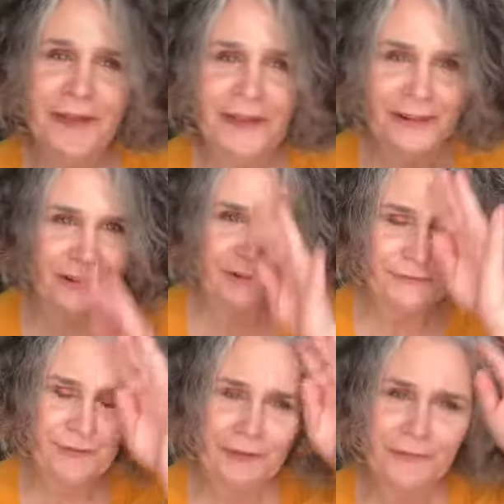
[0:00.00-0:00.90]
had it on
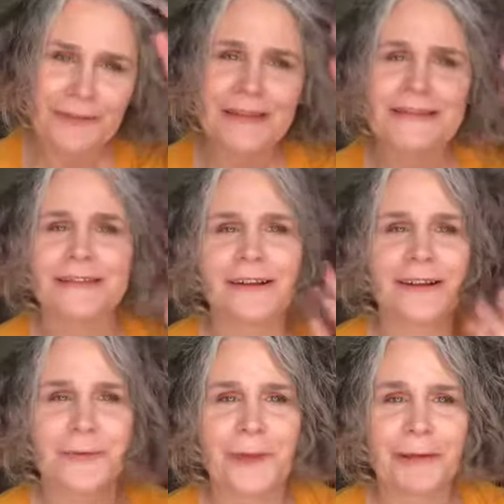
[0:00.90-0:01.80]
forever, let's
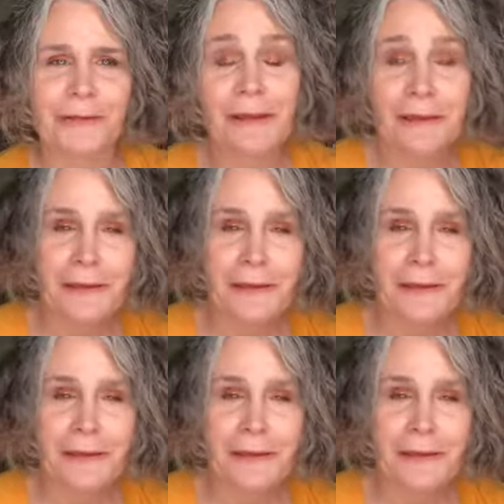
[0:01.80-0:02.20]
talk about